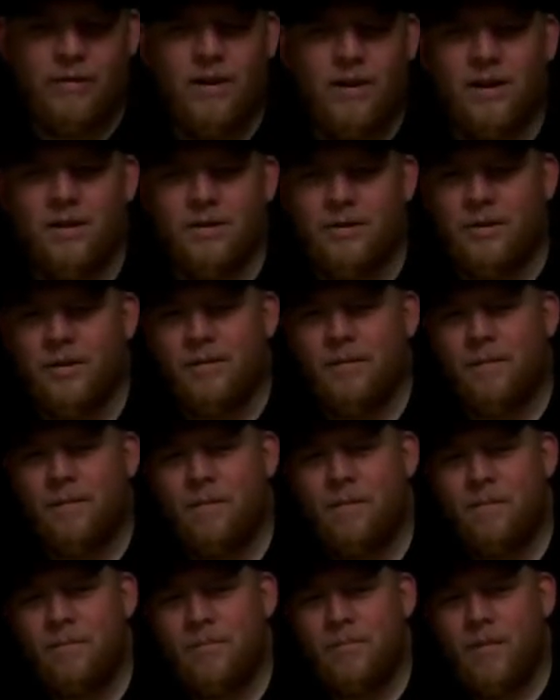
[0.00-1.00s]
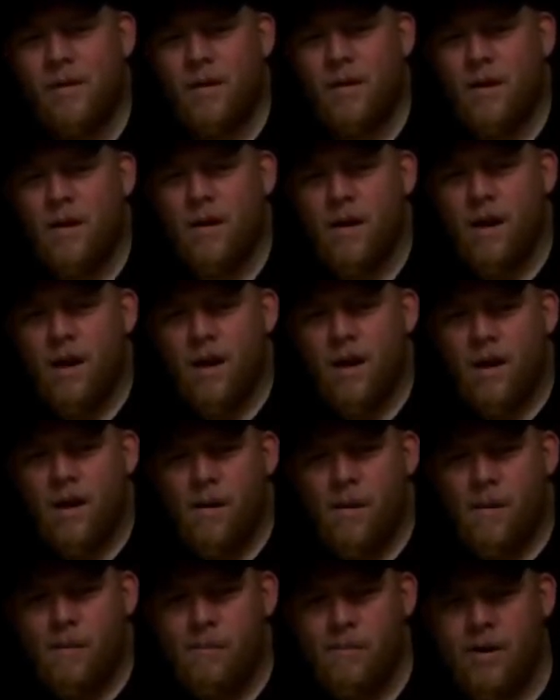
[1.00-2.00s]
Contra.
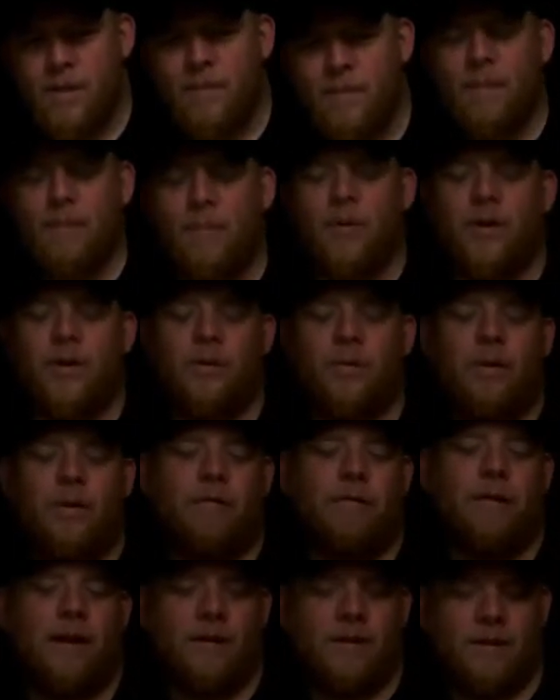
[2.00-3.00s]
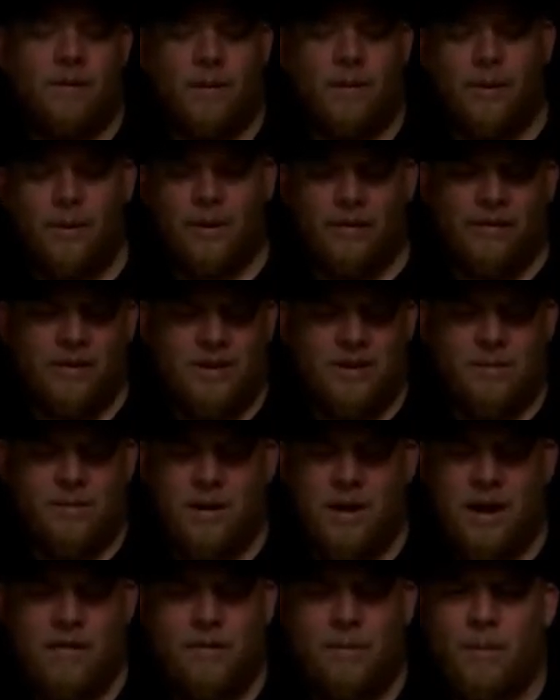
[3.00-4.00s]
Me and my brother, we were living in some
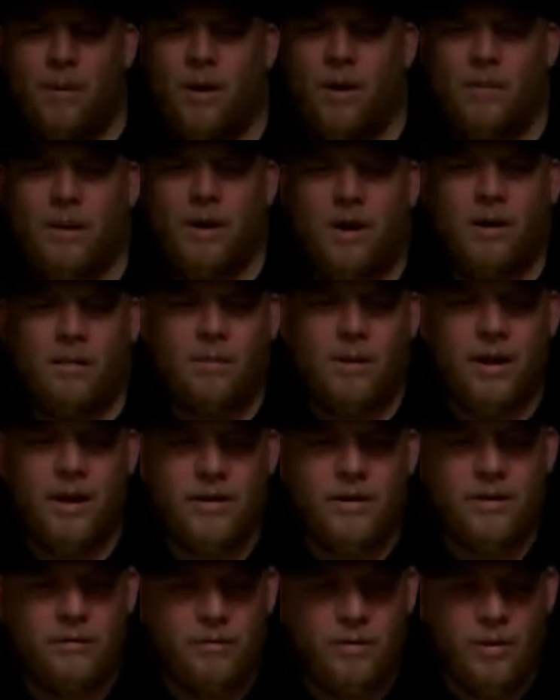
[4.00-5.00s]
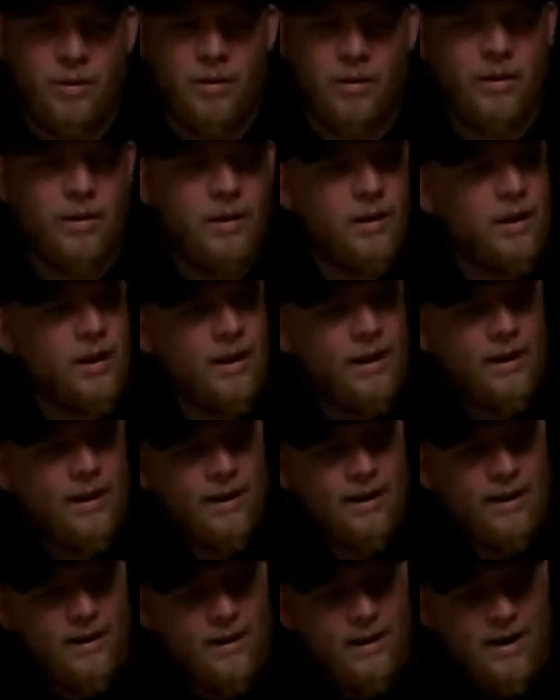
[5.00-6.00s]
kind of apartment complex in Florida,
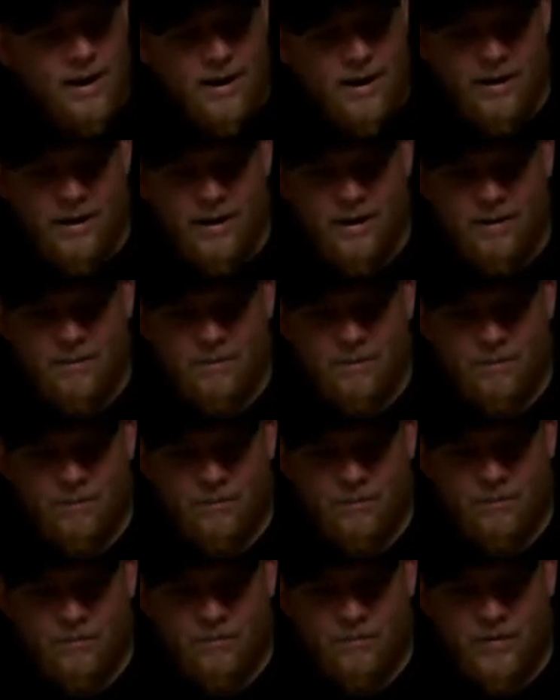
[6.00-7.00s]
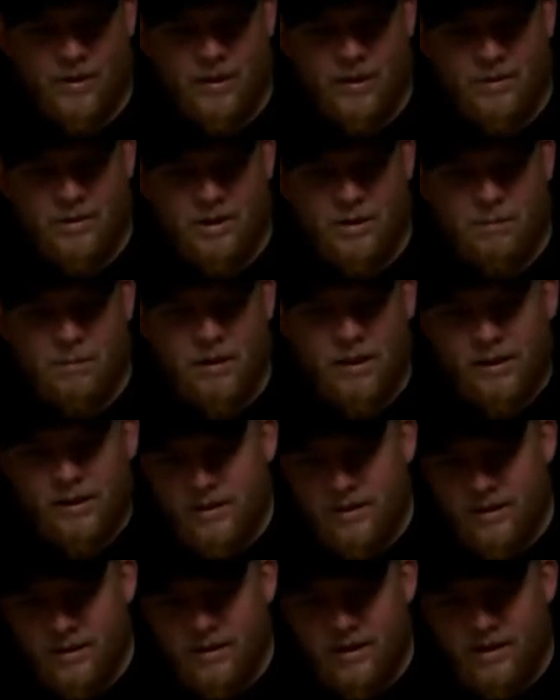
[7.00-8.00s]
and there was this
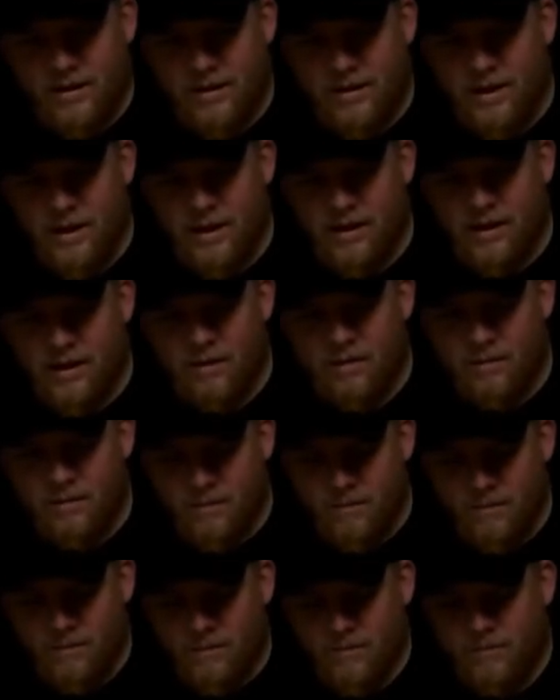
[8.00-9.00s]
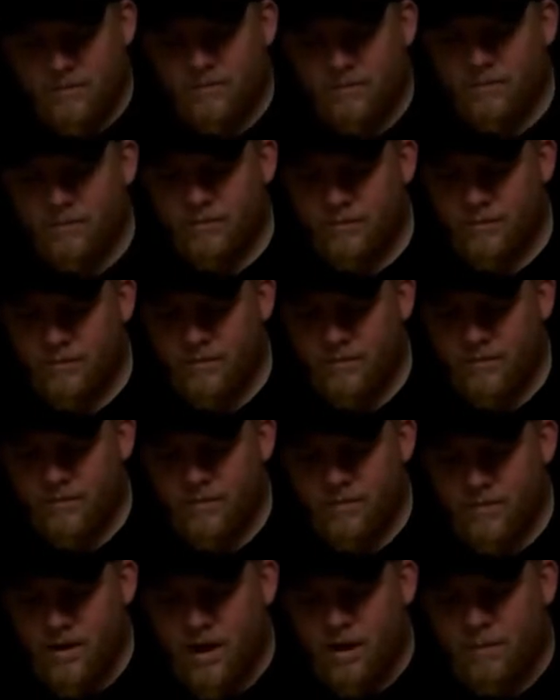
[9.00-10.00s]
place inside a little
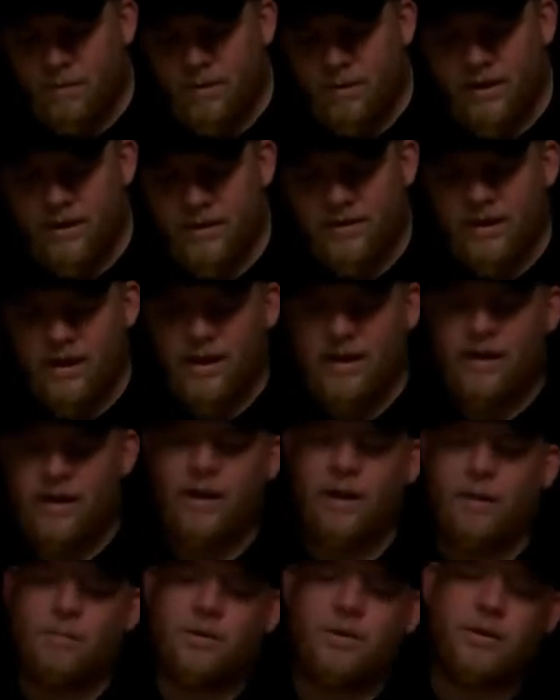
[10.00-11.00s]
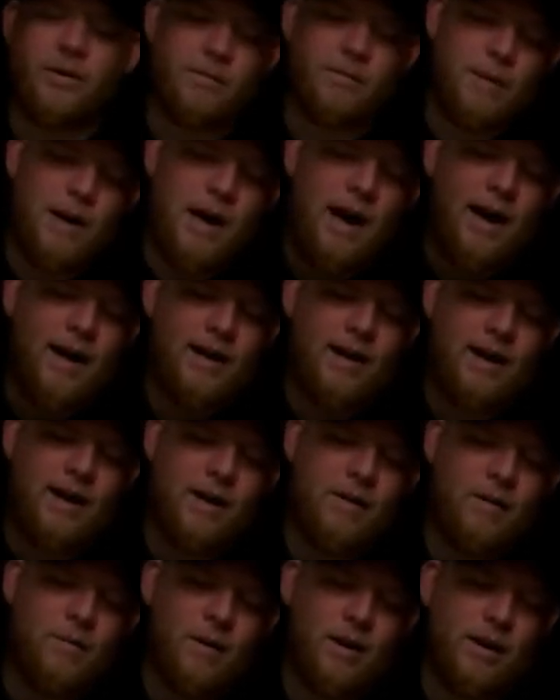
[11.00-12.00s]
complex that had a dumpster, and behind
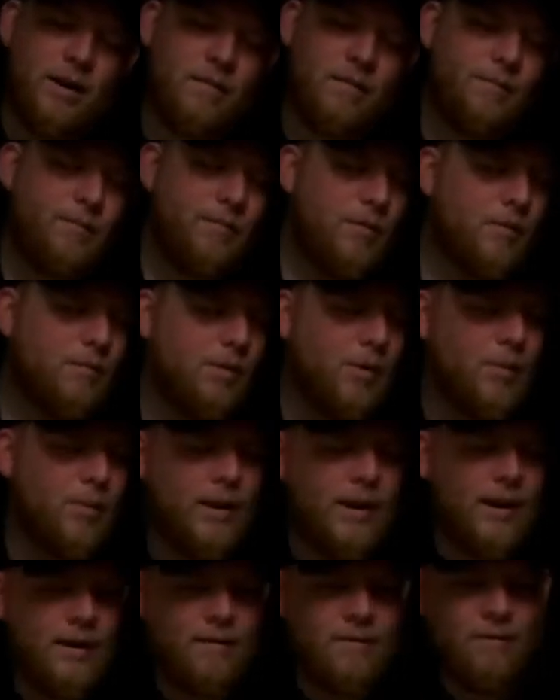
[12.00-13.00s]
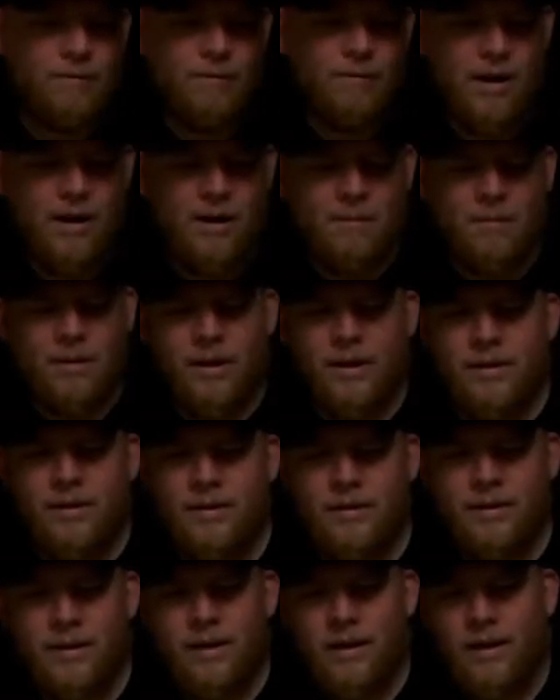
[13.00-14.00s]
it we went and found a
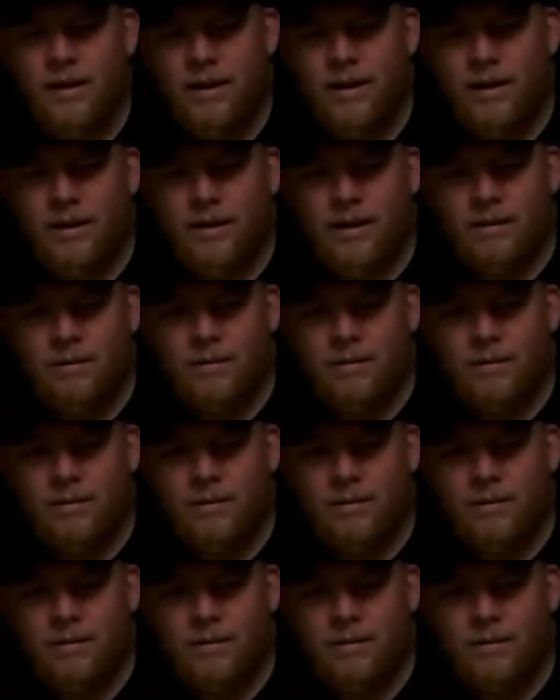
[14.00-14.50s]
place that